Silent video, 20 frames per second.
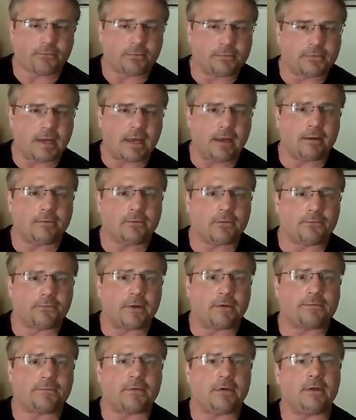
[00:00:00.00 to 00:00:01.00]
from 10 to
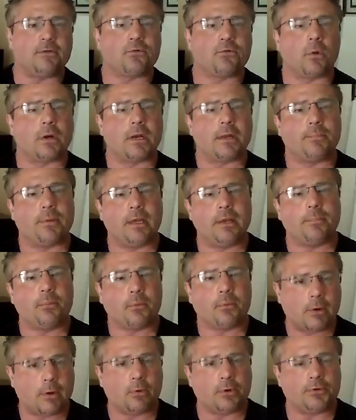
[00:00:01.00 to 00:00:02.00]
15, 20
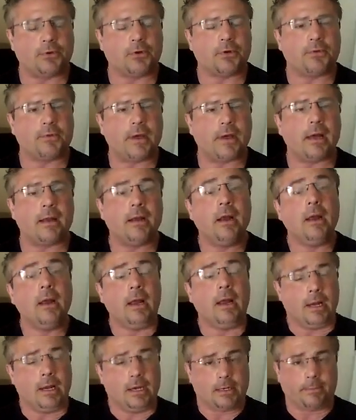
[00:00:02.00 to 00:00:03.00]
people, I would do that.
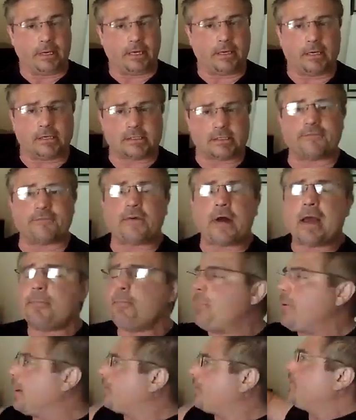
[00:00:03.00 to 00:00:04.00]
Because if I
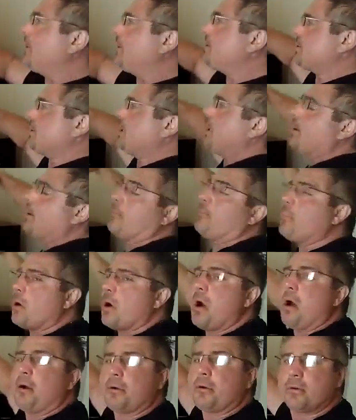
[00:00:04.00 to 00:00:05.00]
pick this thing
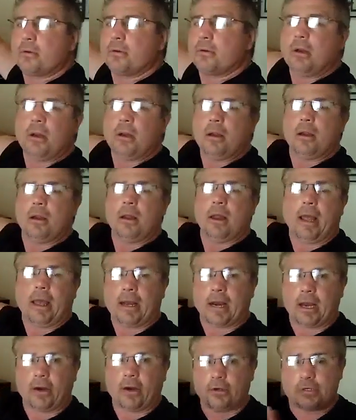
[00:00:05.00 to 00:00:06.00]
apart
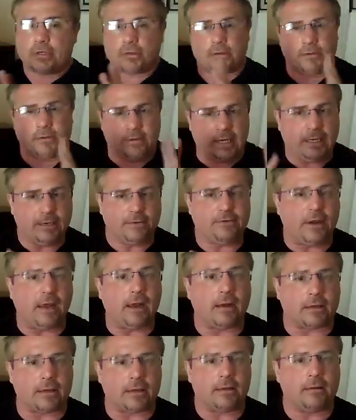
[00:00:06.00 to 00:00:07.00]
and I
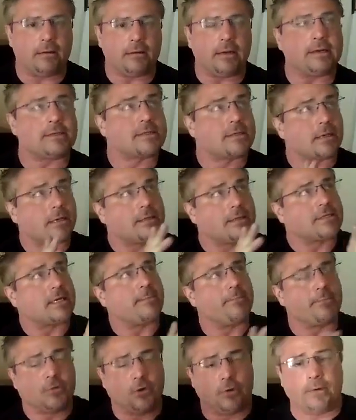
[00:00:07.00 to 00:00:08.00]
detail it, because
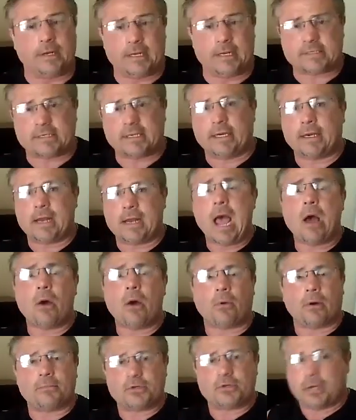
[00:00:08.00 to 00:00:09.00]
I'm doing this in an
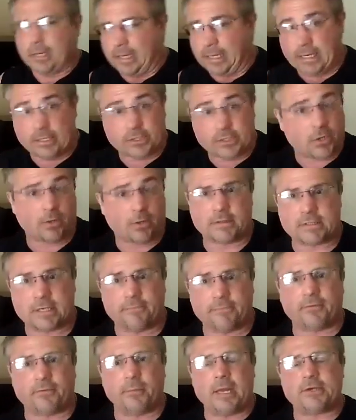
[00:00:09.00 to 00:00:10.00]
hour, I'm trying to get you all this
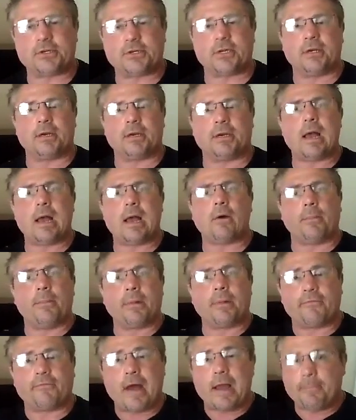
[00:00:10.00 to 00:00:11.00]
information in an hour.
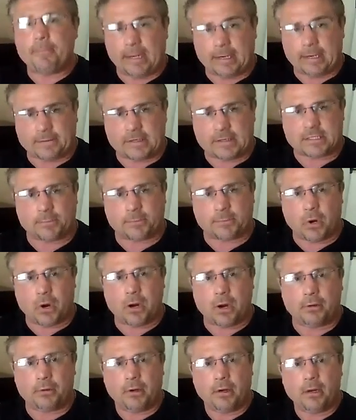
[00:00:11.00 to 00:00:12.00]
But if I pick this
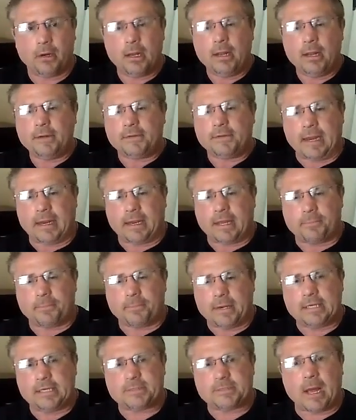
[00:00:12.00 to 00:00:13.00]
apart, take it
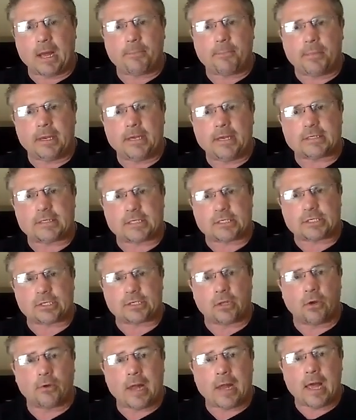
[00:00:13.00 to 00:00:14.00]
piece by piece and
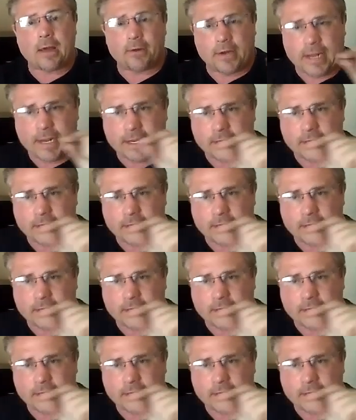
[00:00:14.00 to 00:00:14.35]
slow down and